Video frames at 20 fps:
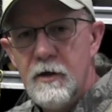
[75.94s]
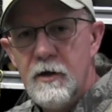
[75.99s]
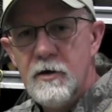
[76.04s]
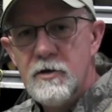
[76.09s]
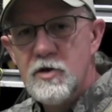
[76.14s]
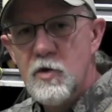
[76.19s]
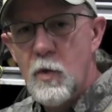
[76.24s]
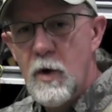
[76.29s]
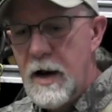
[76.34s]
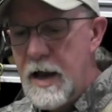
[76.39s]

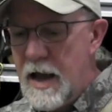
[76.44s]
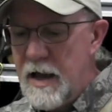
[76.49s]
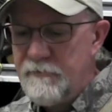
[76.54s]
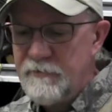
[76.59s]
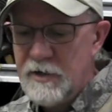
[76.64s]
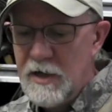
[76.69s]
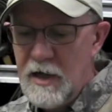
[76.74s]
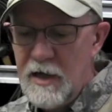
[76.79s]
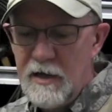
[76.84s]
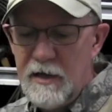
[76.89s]
So what
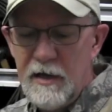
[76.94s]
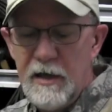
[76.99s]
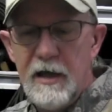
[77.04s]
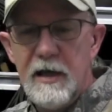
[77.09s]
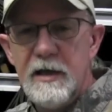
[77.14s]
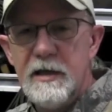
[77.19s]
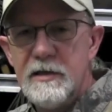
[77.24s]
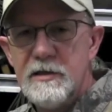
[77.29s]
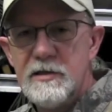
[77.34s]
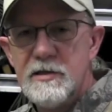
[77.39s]
I've done
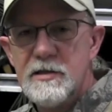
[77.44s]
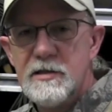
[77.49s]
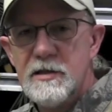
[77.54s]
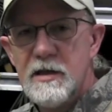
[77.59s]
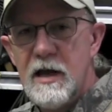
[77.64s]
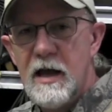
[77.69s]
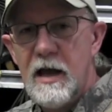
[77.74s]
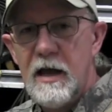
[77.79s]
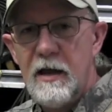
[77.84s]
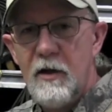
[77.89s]
is
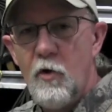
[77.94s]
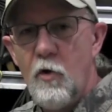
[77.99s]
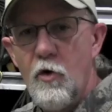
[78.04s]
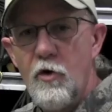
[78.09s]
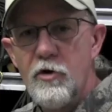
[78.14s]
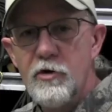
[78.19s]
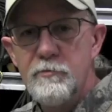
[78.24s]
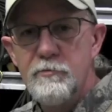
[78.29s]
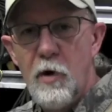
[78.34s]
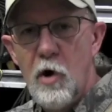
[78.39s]
I
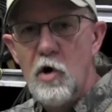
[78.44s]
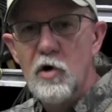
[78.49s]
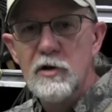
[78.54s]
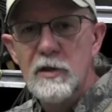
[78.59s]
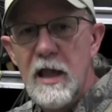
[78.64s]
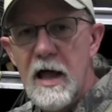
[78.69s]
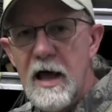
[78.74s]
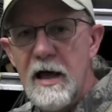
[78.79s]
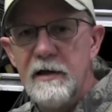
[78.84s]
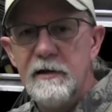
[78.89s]
ordered bulk
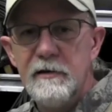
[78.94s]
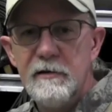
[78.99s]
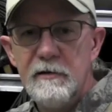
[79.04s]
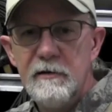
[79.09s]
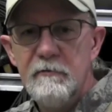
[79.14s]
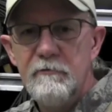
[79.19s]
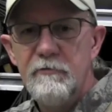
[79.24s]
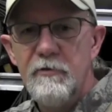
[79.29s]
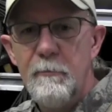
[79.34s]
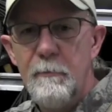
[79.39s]
line
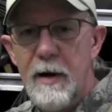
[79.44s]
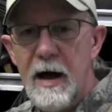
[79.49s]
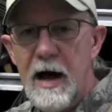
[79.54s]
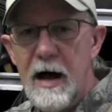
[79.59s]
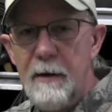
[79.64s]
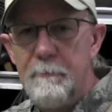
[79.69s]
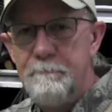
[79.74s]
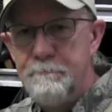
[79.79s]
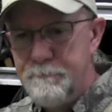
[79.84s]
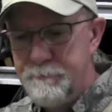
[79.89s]
from
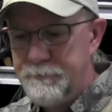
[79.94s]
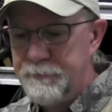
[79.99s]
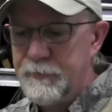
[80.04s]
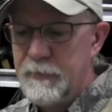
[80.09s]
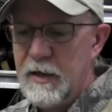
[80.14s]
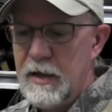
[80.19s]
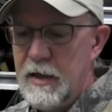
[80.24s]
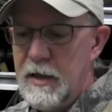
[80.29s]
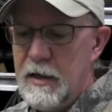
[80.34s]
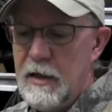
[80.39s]
Bob,
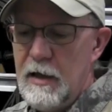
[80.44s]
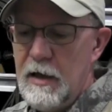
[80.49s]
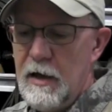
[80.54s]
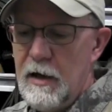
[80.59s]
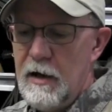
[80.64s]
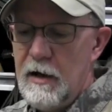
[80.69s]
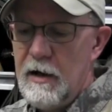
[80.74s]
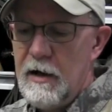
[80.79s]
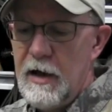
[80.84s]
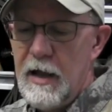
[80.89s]

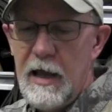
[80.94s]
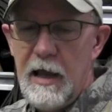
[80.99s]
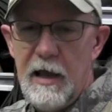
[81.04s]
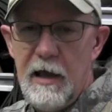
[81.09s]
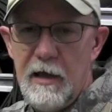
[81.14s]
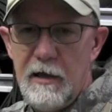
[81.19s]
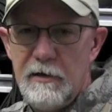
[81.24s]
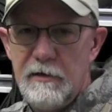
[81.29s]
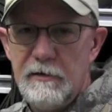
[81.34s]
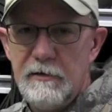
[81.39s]

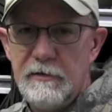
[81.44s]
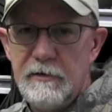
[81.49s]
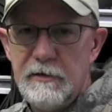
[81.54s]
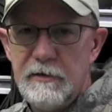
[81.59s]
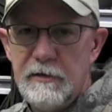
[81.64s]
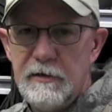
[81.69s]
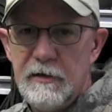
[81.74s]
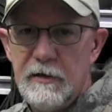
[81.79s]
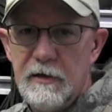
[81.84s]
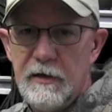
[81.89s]
and
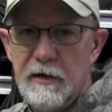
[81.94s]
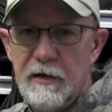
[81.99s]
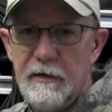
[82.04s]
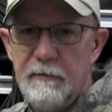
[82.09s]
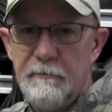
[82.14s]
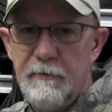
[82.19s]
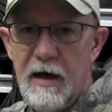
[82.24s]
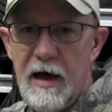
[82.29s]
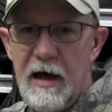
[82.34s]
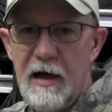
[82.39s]

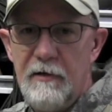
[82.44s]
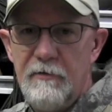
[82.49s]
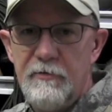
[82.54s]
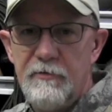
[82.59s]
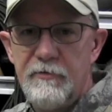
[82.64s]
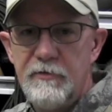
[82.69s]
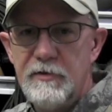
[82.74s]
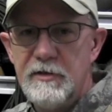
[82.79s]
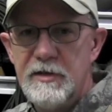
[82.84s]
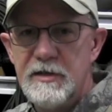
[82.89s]

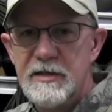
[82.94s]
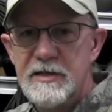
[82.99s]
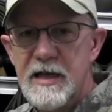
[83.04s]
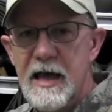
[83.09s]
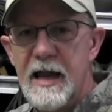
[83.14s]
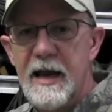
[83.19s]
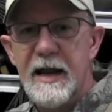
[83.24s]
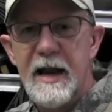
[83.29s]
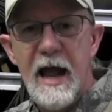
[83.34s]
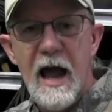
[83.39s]
I've
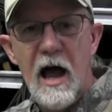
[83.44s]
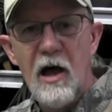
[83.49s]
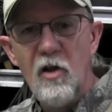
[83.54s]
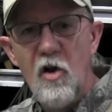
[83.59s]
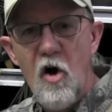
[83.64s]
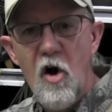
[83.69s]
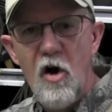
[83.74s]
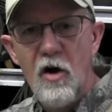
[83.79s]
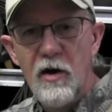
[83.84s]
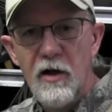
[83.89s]
decided how
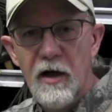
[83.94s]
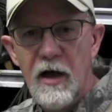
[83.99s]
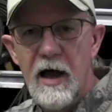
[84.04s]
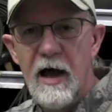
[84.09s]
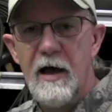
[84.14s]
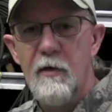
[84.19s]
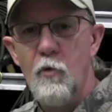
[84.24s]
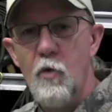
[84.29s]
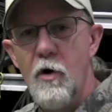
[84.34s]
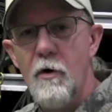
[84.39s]
long
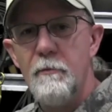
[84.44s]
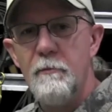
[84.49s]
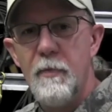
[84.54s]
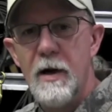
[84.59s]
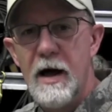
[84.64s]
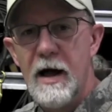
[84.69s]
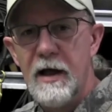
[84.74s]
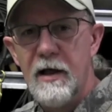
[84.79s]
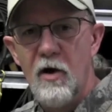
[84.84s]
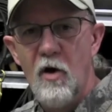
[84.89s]
I want
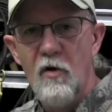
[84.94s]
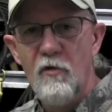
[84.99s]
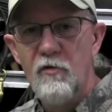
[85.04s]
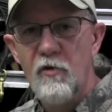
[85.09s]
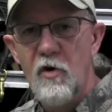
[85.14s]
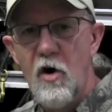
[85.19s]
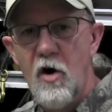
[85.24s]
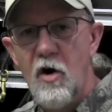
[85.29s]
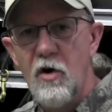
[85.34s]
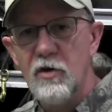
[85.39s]
my
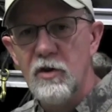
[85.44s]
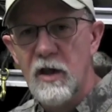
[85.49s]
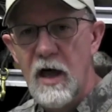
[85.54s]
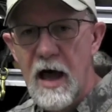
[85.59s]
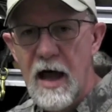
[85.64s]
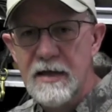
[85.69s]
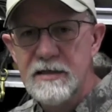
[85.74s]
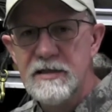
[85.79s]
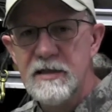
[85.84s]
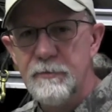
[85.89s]
overall
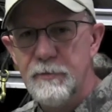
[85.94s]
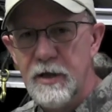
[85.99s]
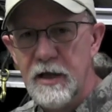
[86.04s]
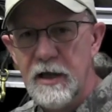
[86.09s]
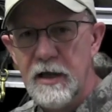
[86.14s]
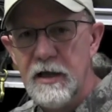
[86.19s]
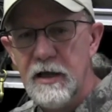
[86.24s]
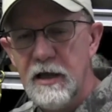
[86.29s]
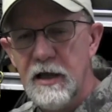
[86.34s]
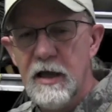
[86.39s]
line to
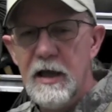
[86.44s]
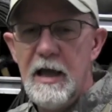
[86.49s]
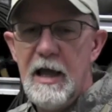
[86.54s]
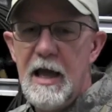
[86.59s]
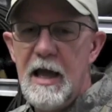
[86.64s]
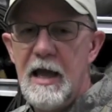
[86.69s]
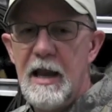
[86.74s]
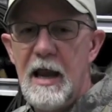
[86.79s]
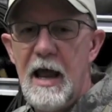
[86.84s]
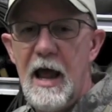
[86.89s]
be
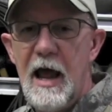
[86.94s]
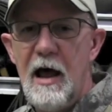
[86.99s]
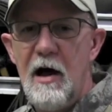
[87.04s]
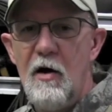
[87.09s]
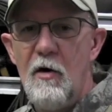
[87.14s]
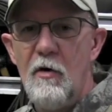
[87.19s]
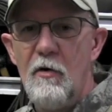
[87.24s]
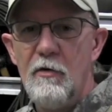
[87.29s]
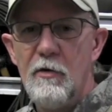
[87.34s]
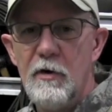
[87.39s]
and
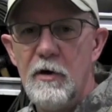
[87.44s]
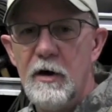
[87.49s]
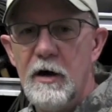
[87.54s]
how